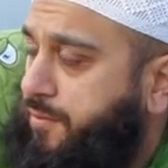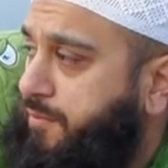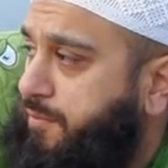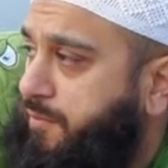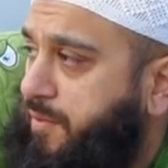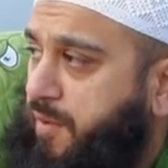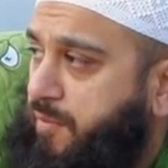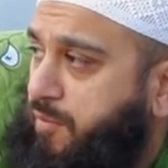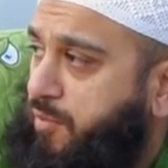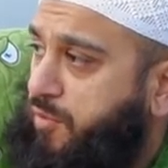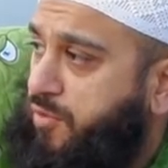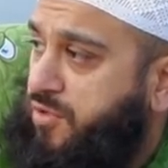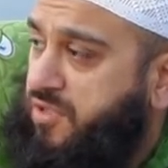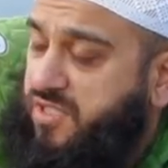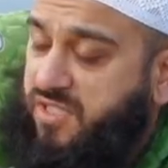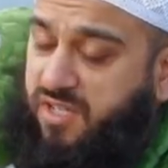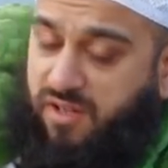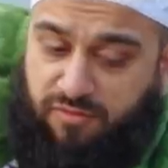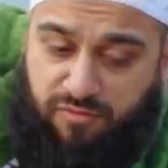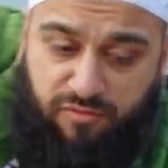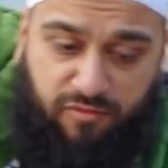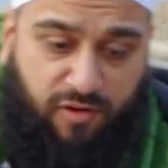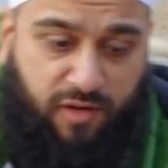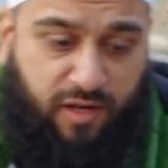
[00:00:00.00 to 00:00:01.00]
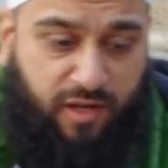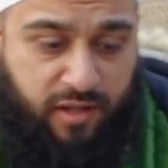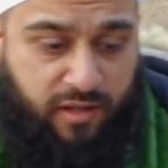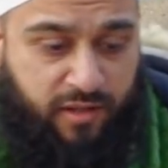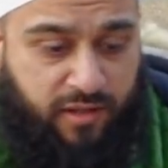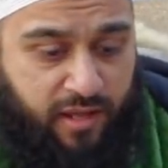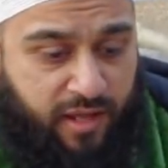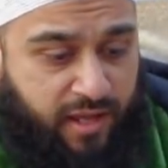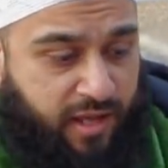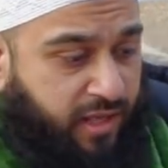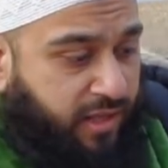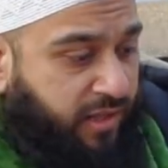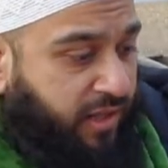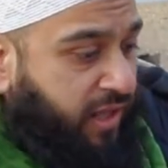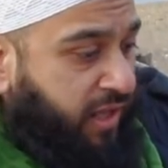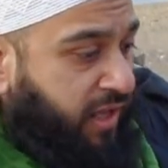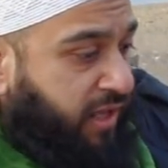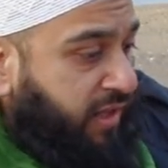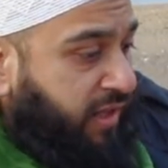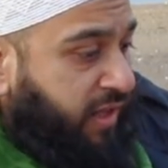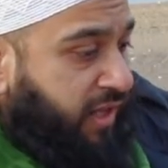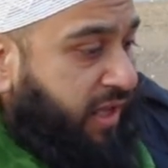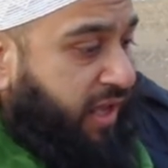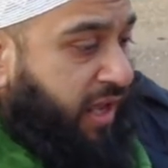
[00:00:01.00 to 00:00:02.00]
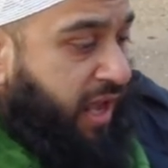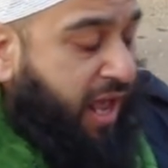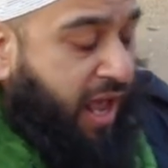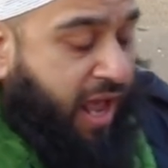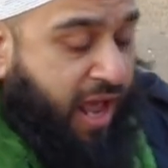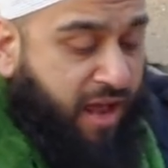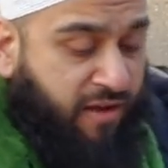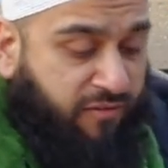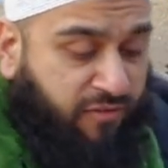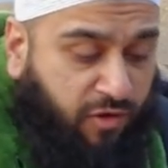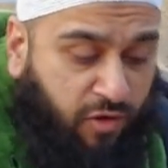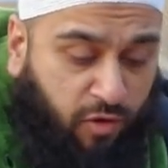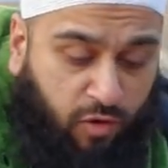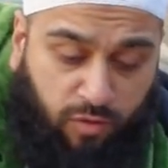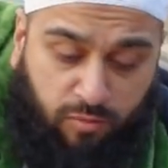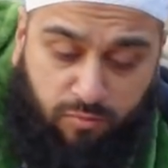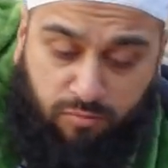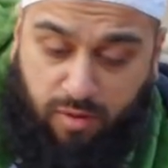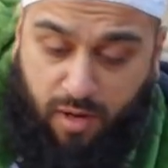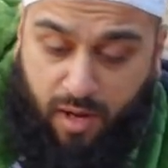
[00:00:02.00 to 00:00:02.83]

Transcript: People are suffering. They have their own